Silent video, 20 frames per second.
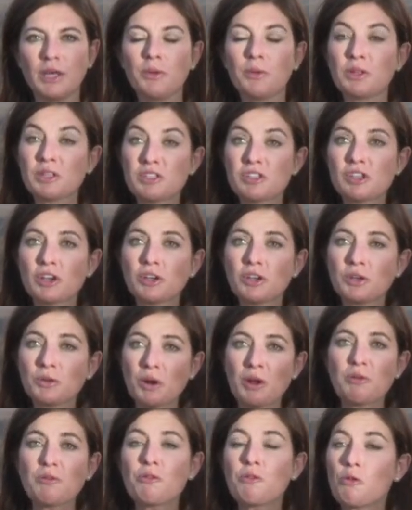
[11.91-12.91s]
Well, it started
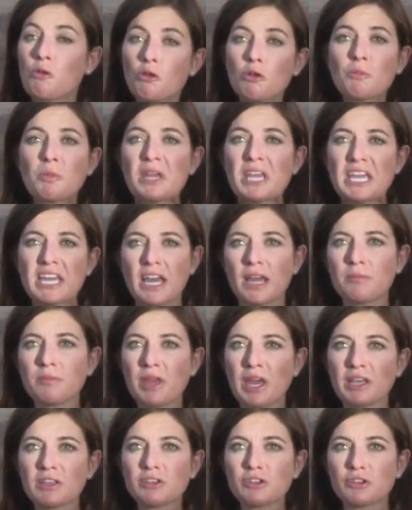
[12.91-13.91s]
around 4 p.m.
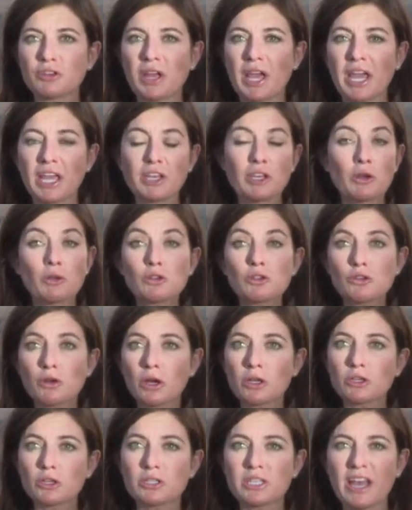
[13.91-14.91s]
yesterday, and no
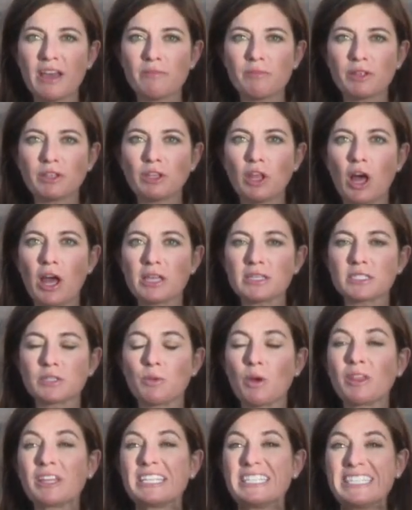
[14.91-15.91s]
structures have been lost.
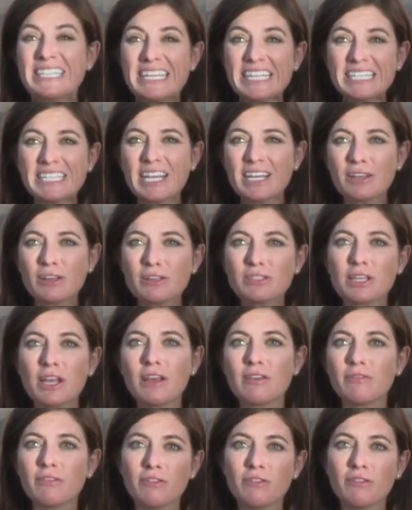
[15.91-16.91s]
And while the details
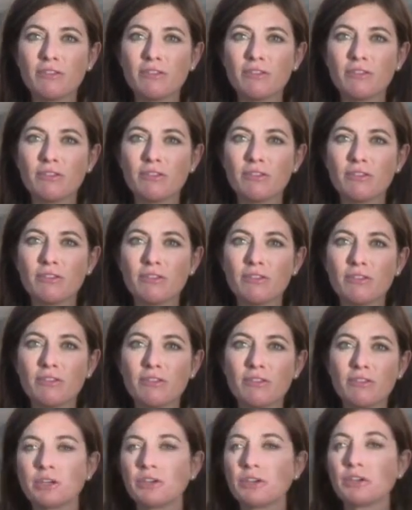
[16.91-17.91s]
of the fire start
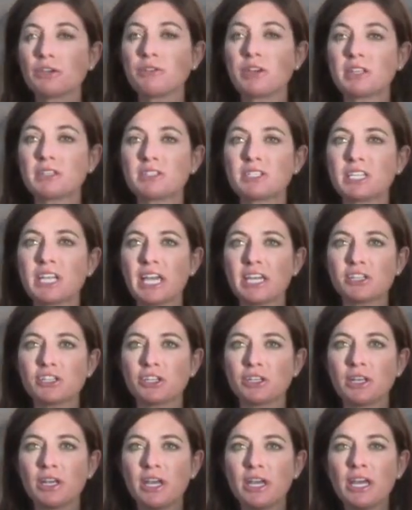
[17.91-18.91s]
are under
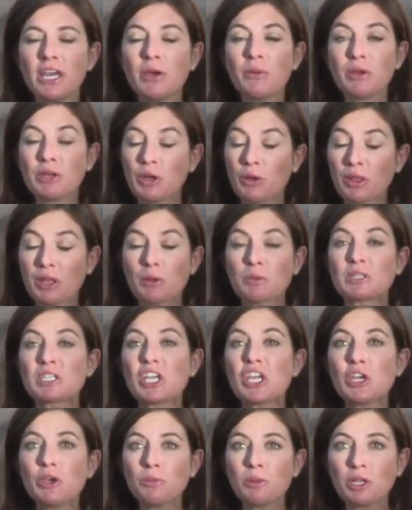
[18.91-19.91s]
investigation, we know that it was
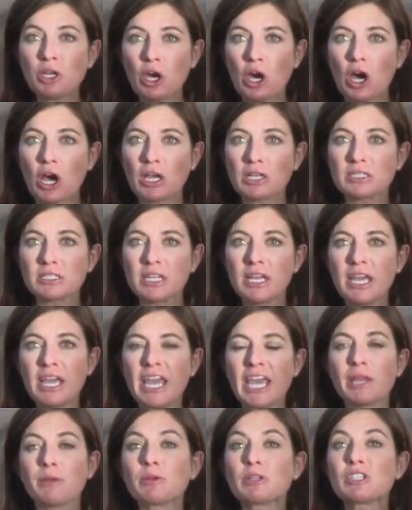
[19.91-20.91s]
human caused
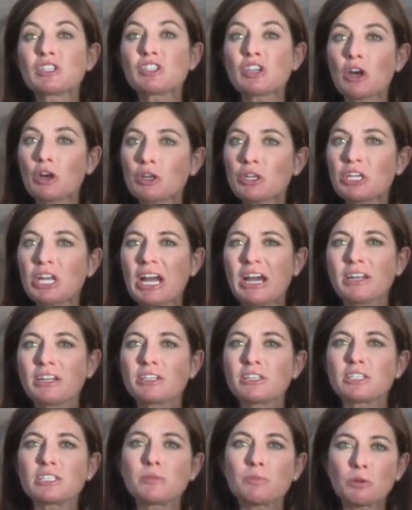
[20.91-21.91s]
and it was started on
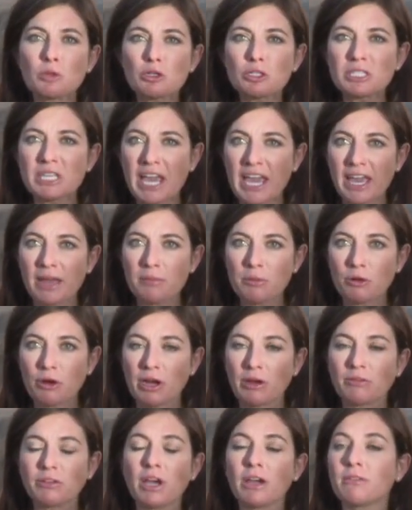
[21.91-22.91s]
a dispersed
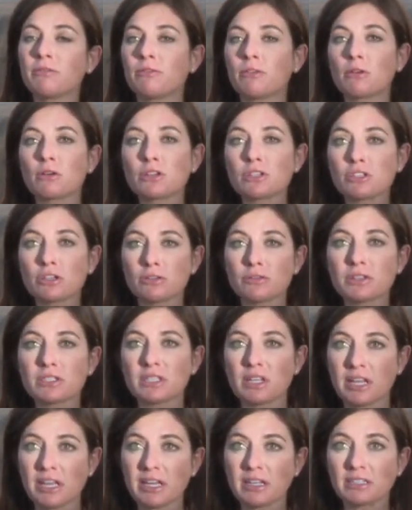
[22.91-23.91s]
campground on Forest
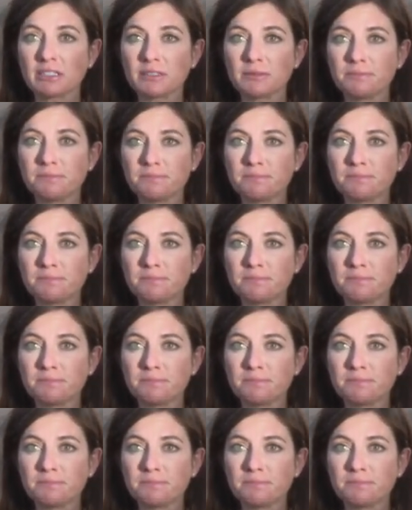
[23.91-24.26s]
Service land.